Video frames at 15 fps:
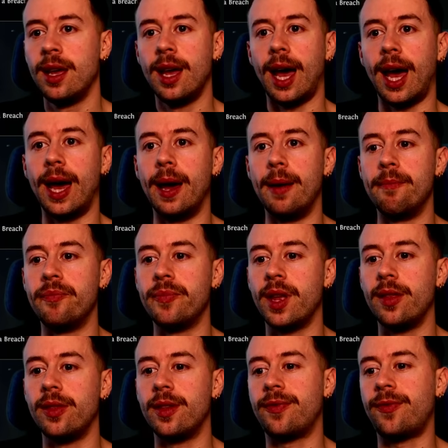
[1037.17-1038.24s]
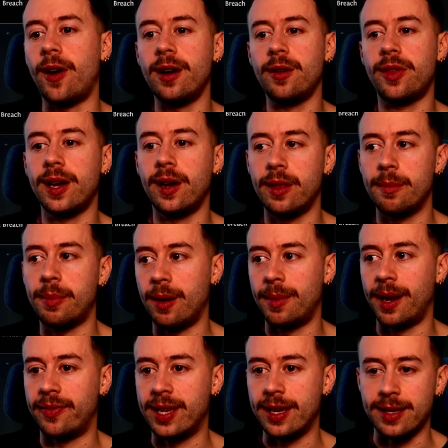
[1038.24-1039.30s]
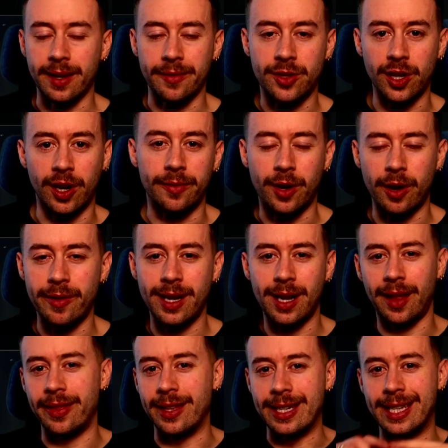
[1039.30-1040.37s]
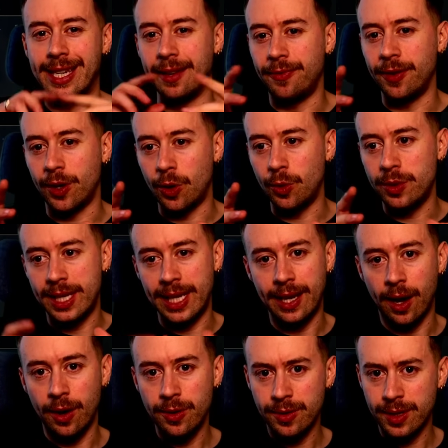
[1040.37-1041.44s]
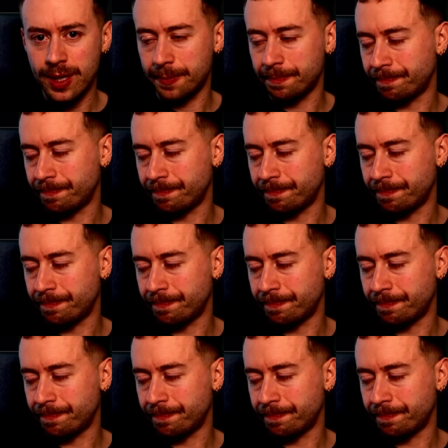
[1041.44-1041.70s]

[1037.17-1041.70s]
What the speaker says: The final thing on the bottom left here is I've got rid of like the difficulty nodes.